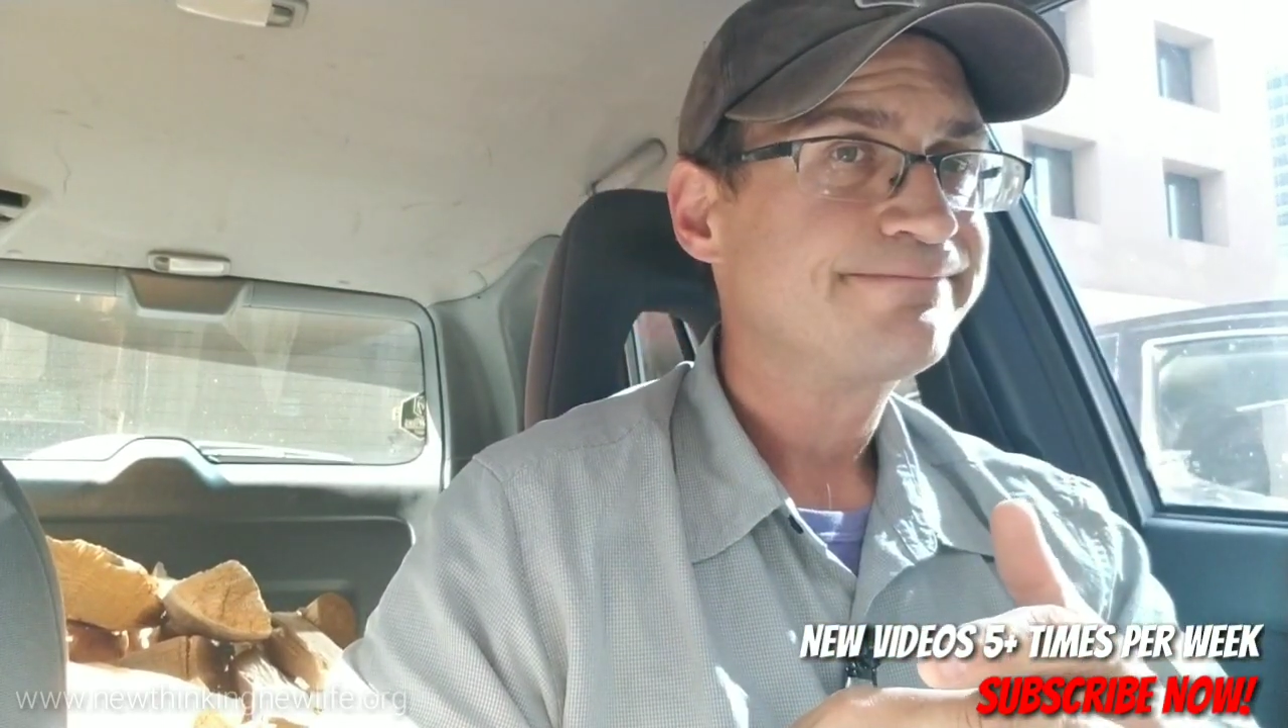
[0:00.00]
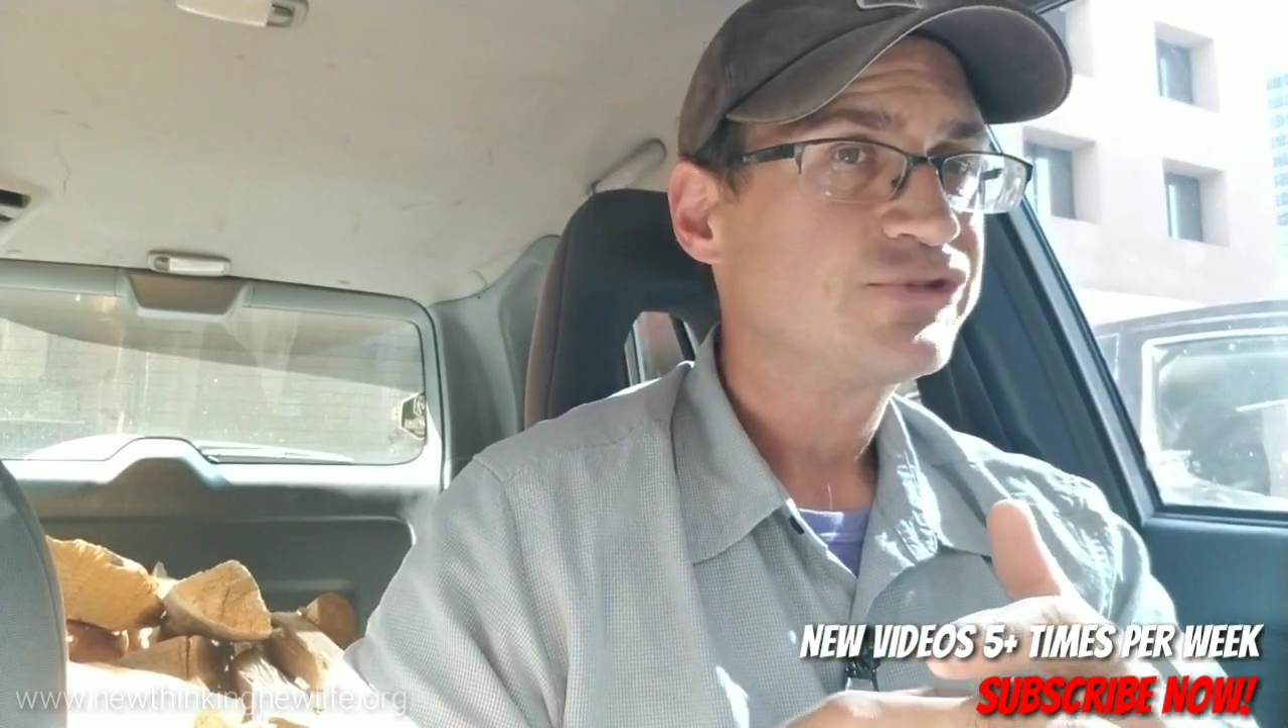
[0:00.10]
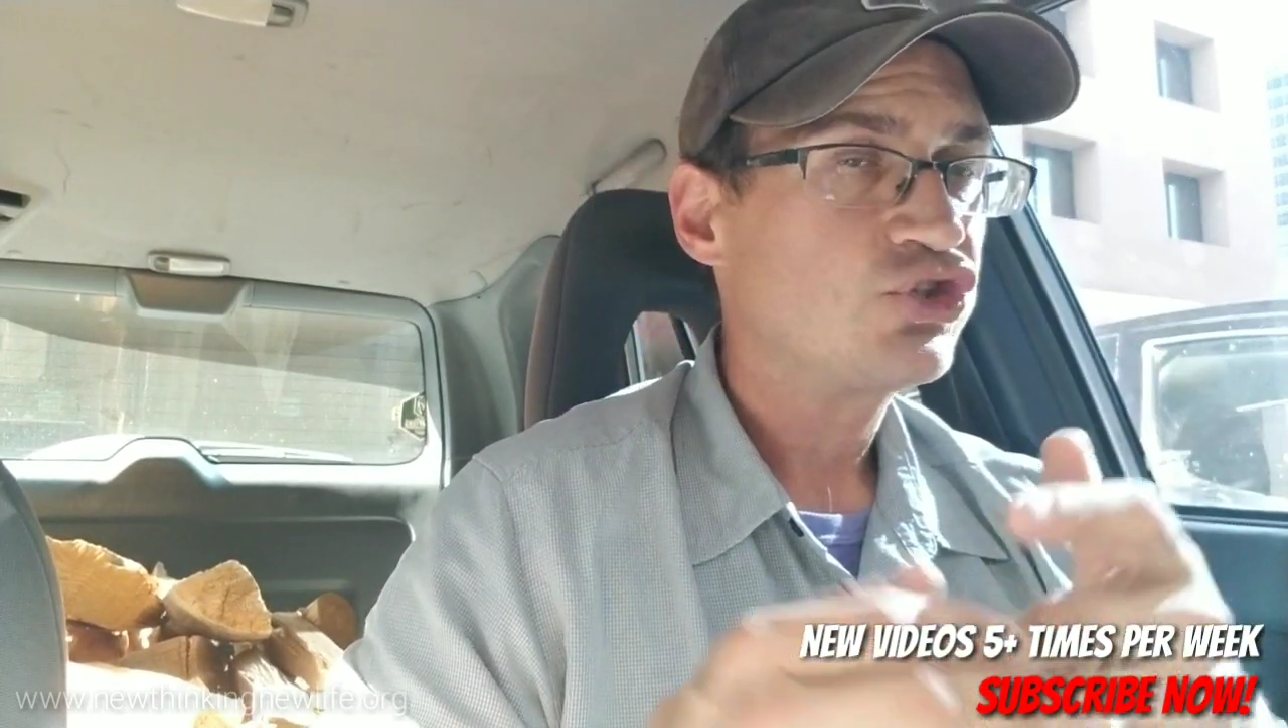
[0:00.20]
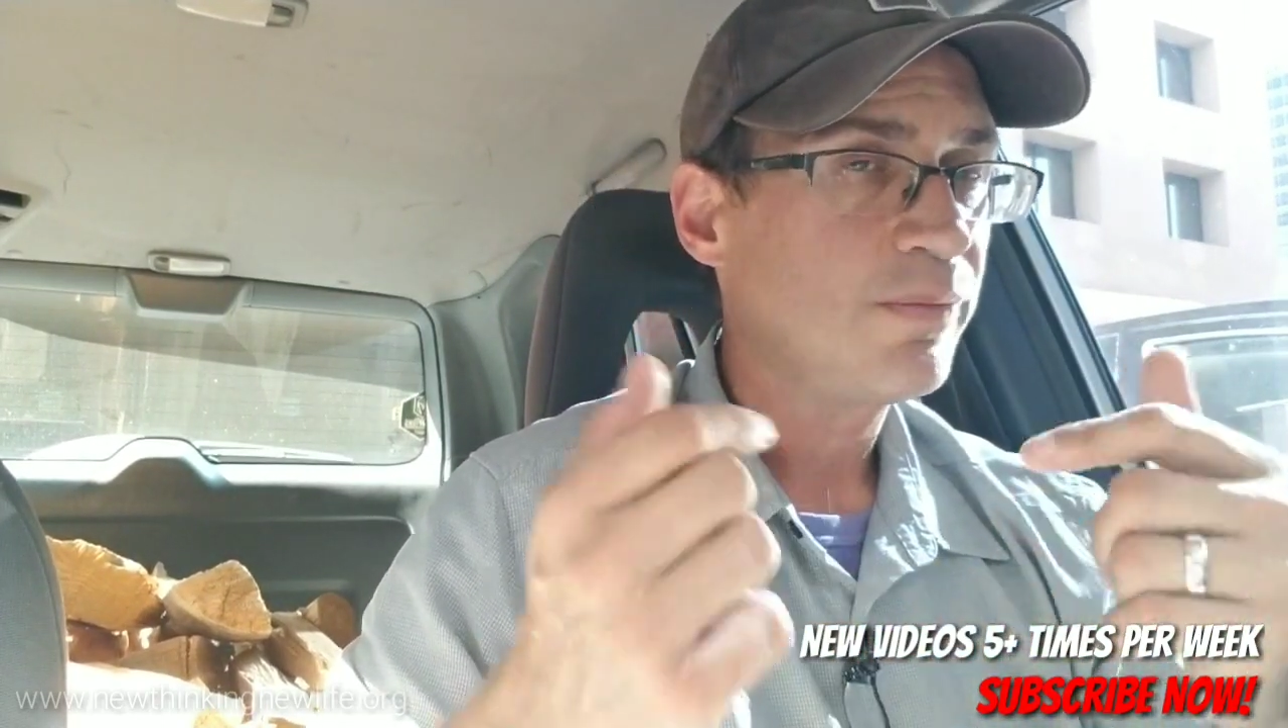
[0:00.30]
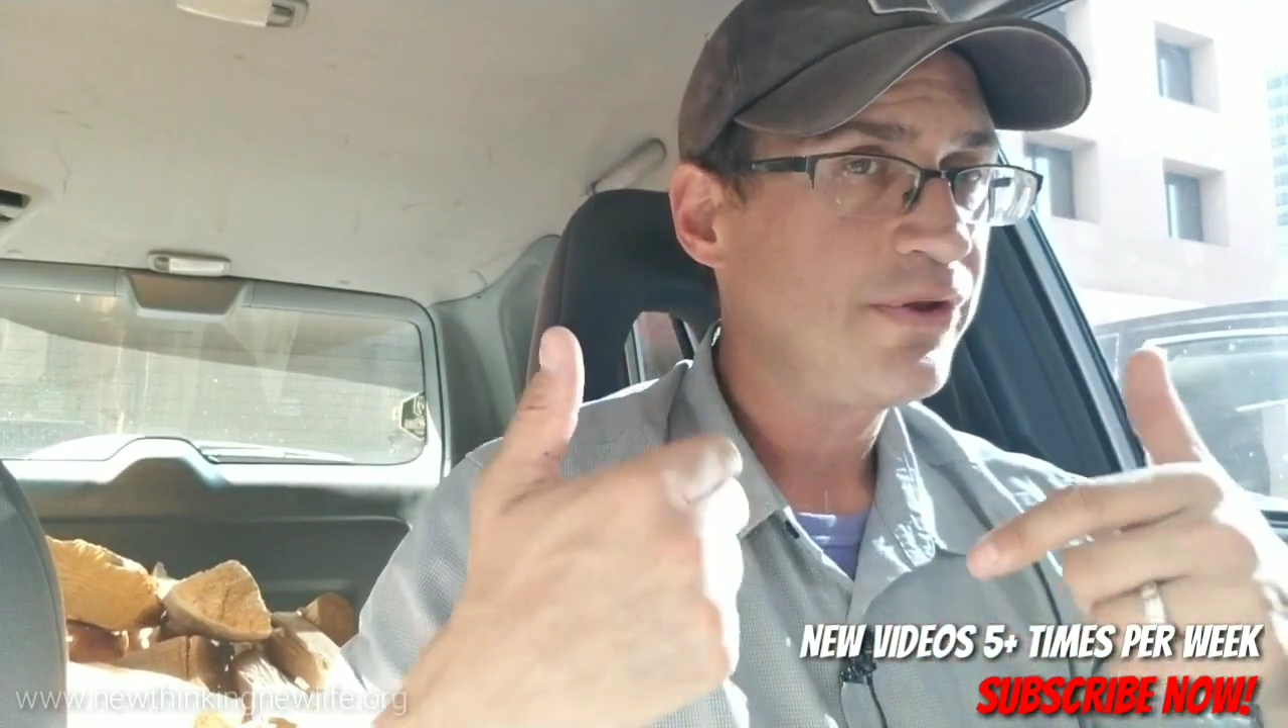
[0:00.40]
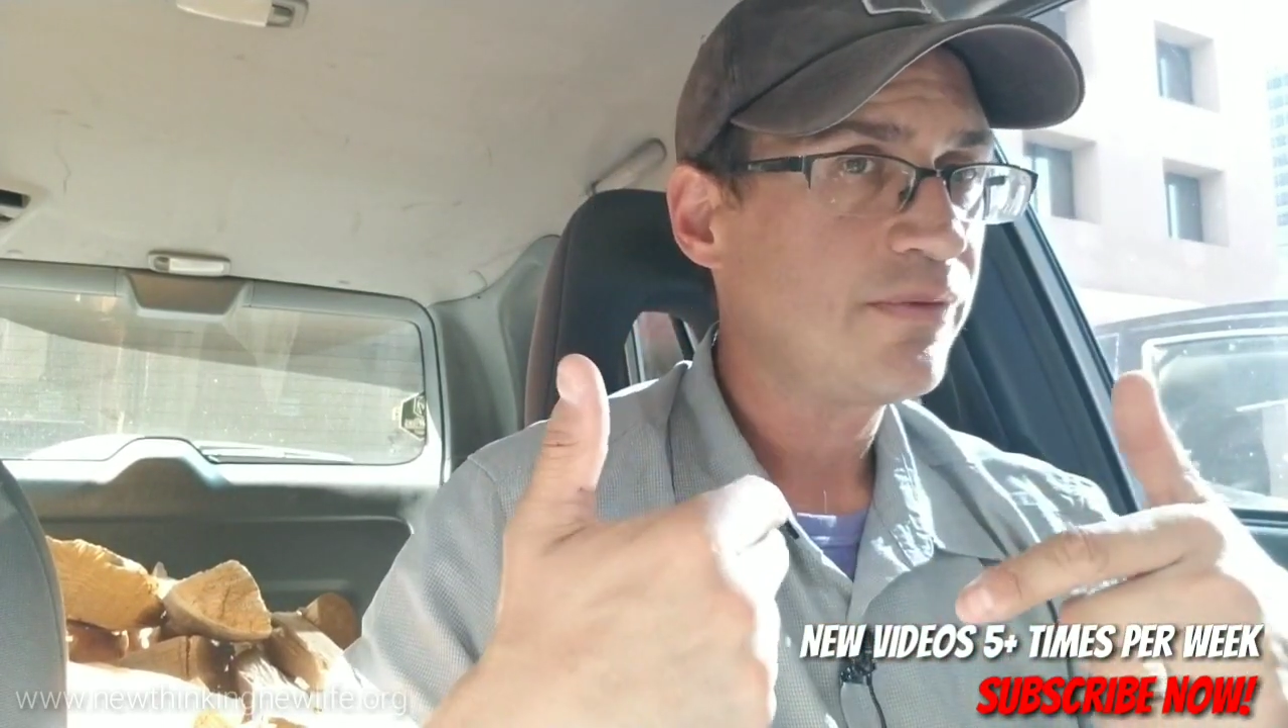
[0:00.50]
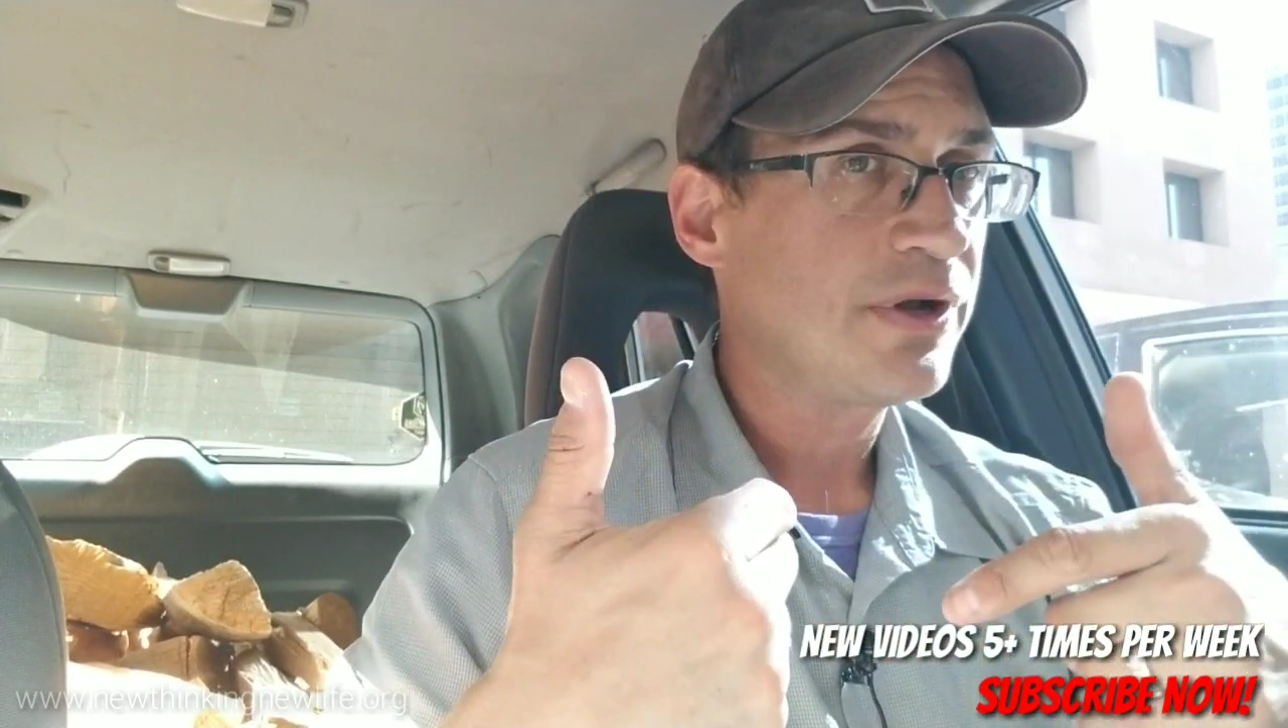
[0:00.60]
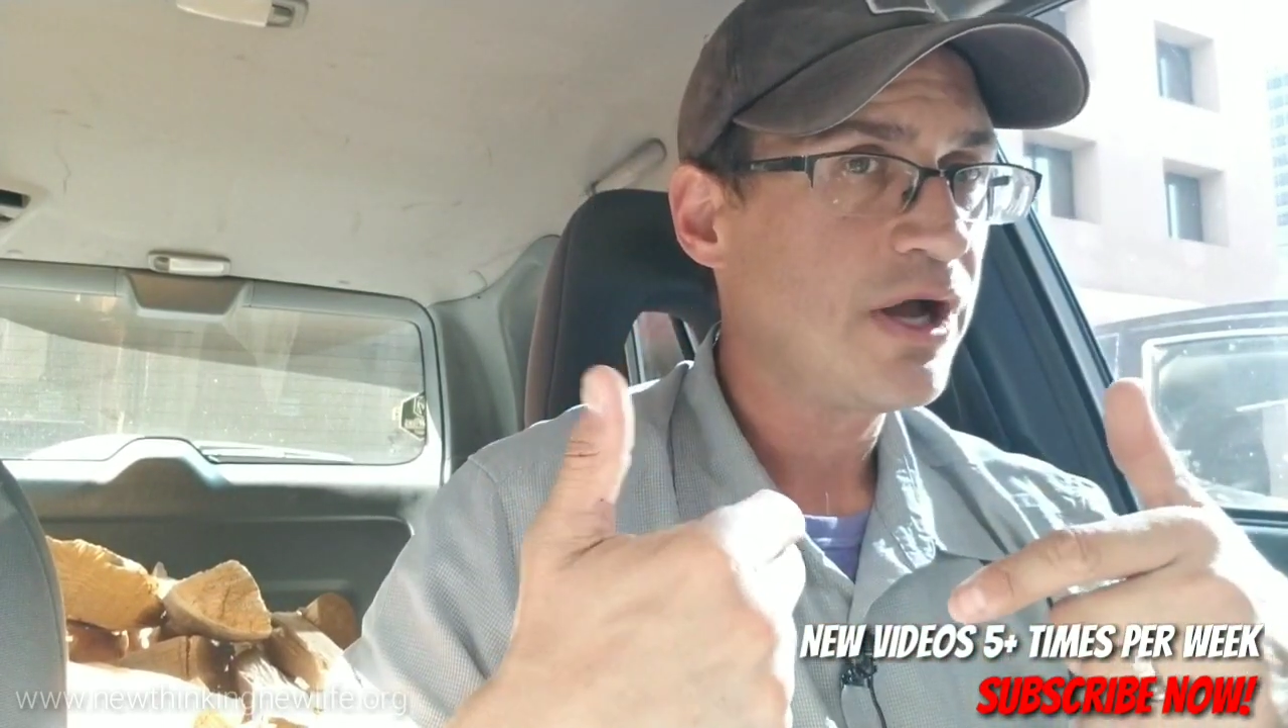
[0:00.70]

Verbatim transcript: show me some